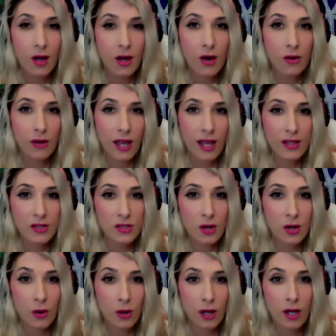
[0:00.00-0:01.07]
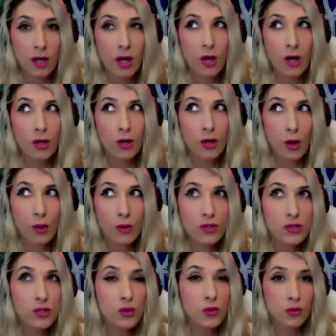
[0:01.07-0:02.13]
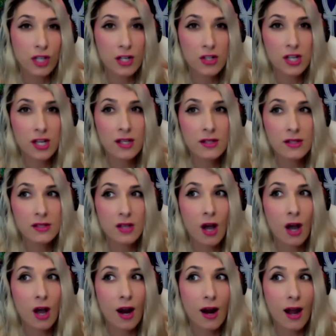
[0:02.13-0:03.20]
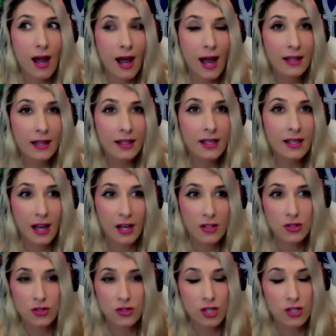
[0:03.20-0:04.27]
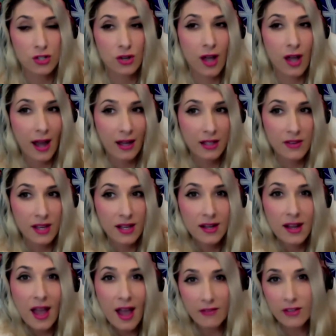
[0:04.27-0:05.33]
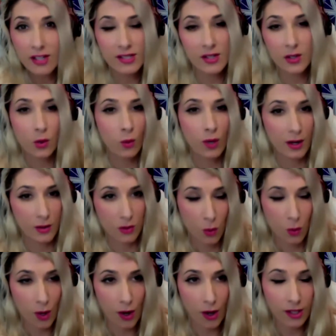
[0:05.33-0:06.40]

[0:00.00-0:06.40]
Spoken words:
Okay, so coastal regions are highly extraterrestrial activated every single where in the world.